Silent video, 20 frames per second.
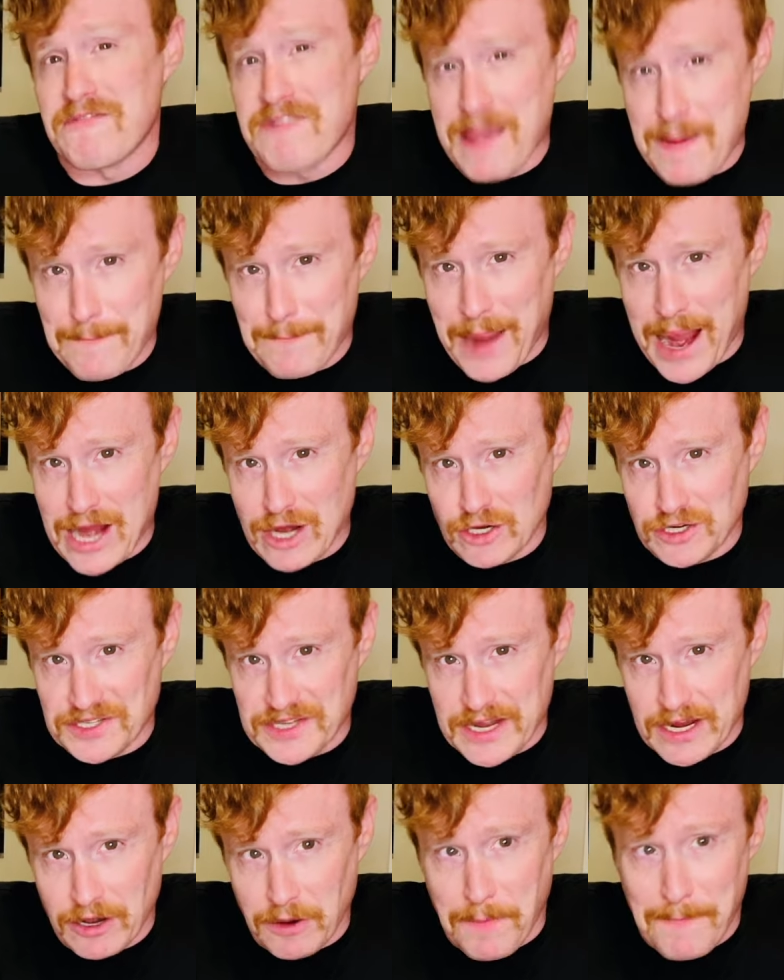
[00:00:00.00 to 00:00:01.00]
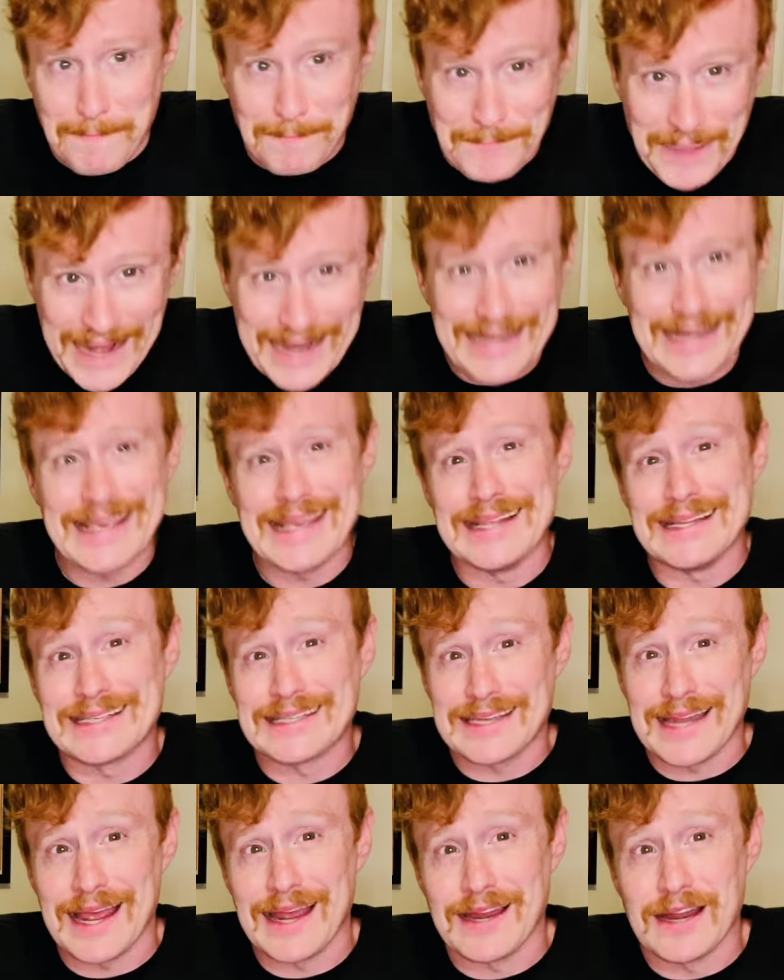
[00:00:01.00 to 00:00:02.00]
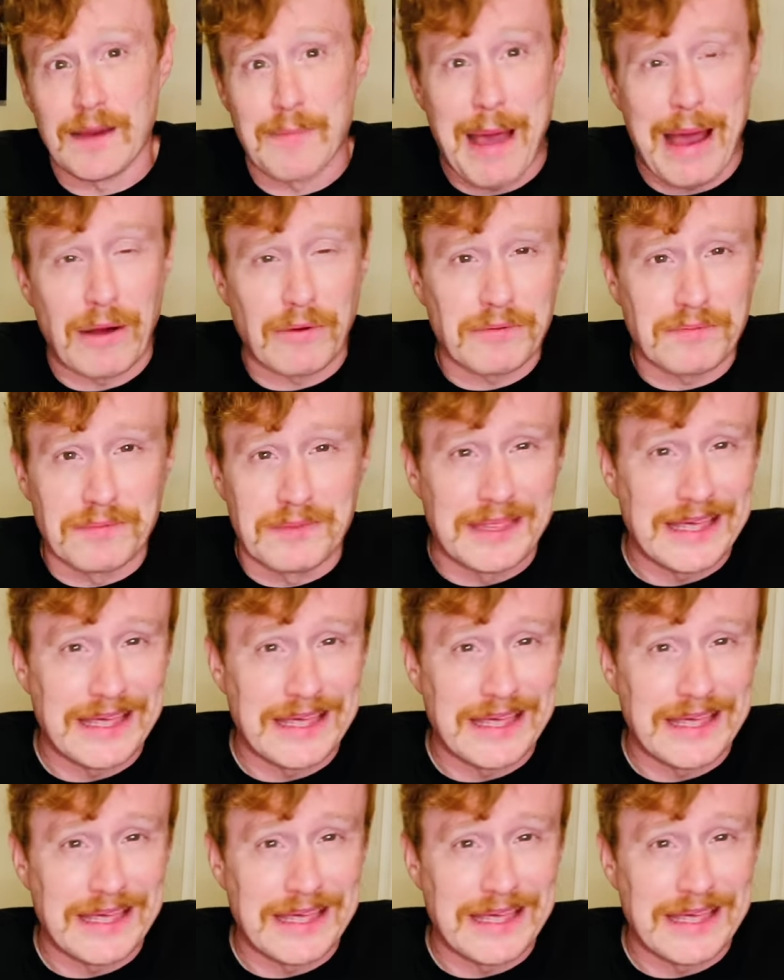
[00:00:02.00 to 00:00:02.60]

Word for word: vampires here, but instead about